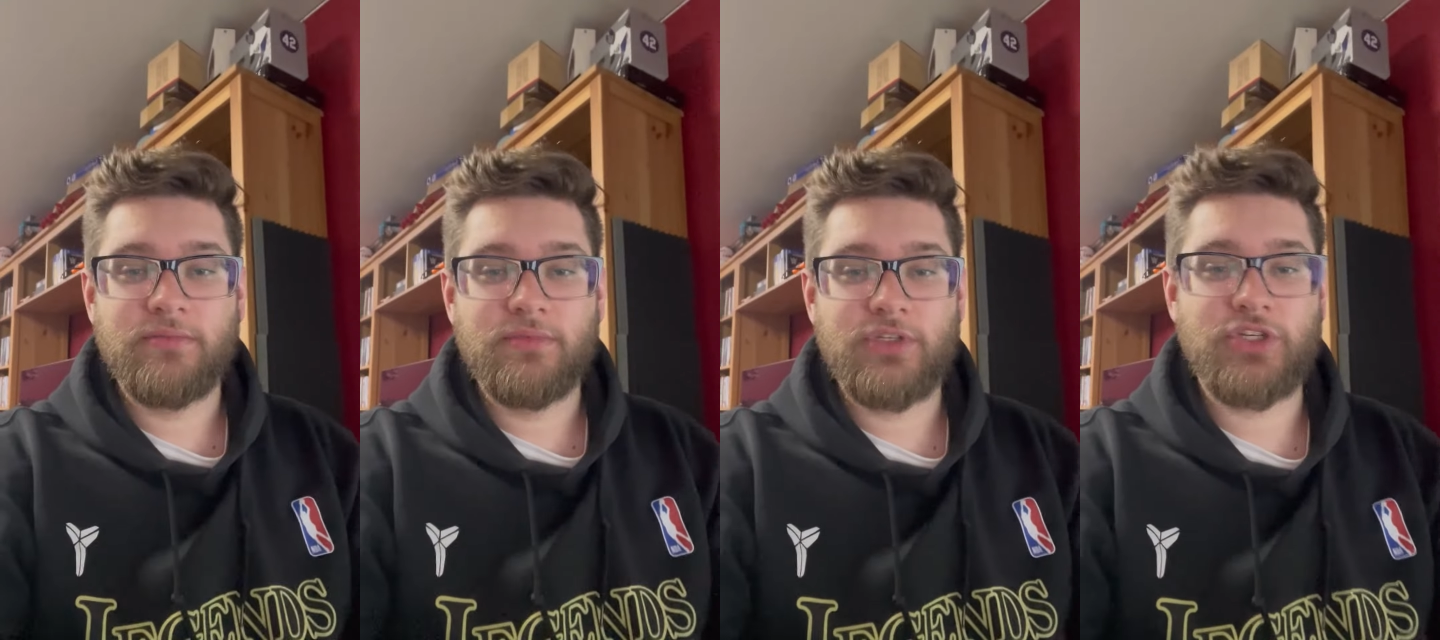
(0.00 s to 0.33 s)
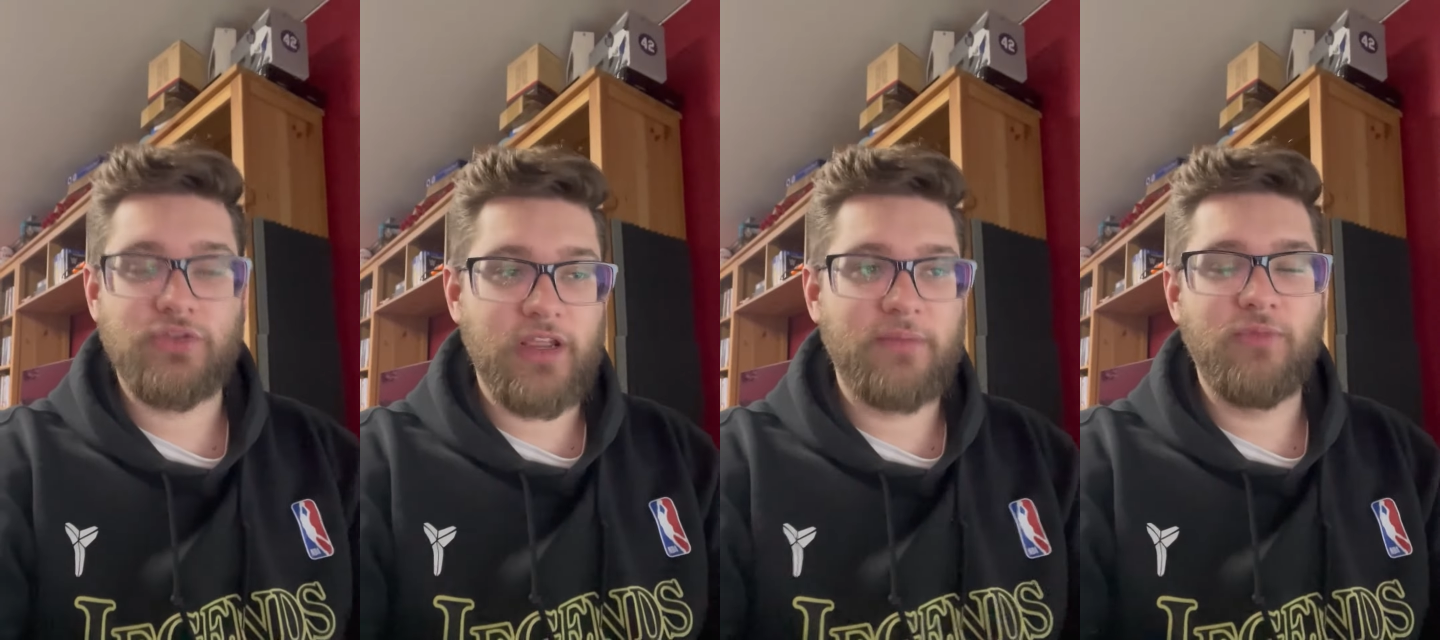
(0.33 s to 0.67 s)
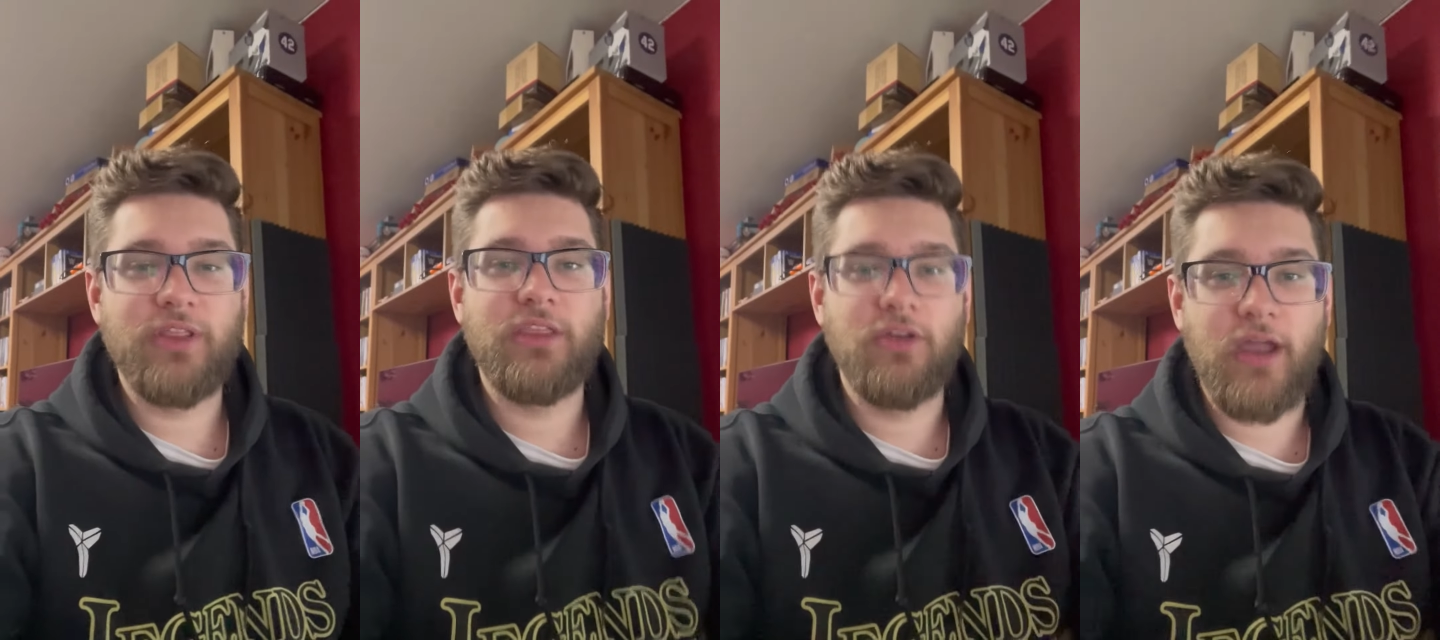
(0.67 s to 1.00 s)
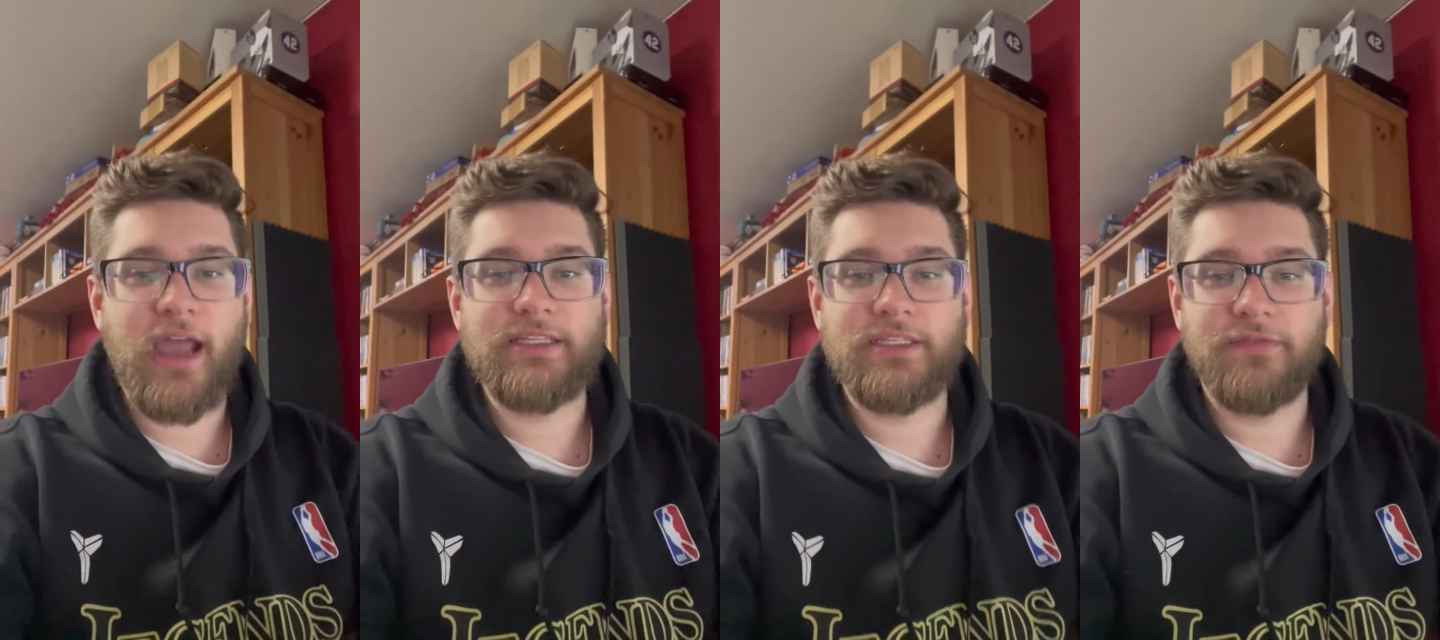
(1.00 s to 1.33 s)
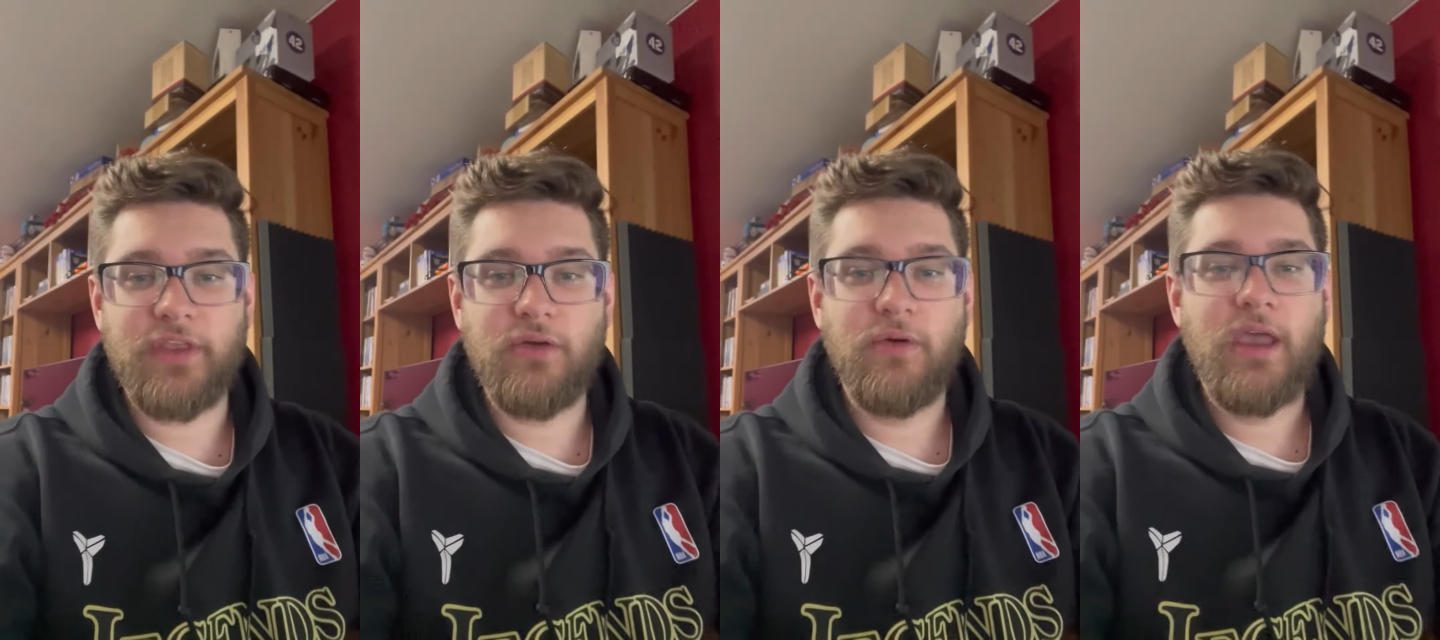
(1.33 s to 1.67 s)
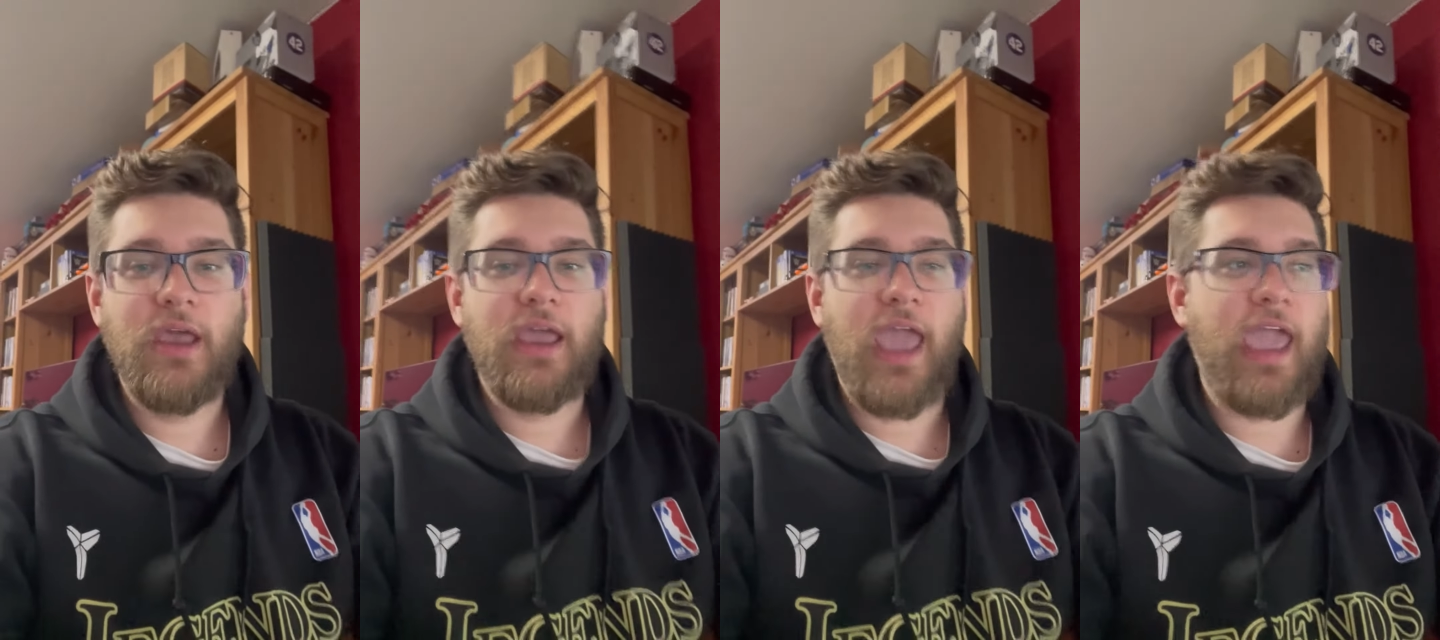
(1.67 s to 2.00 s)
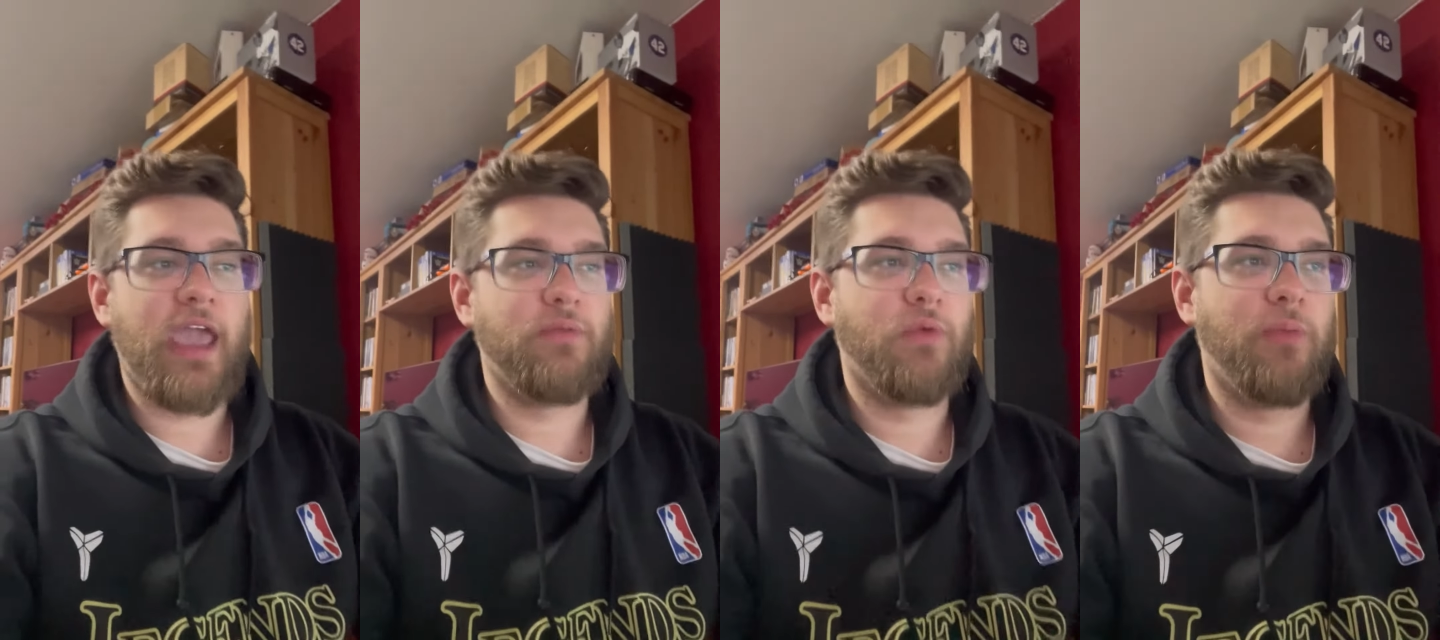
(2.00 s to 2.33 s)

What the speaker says: stream with you guys' view, and we'll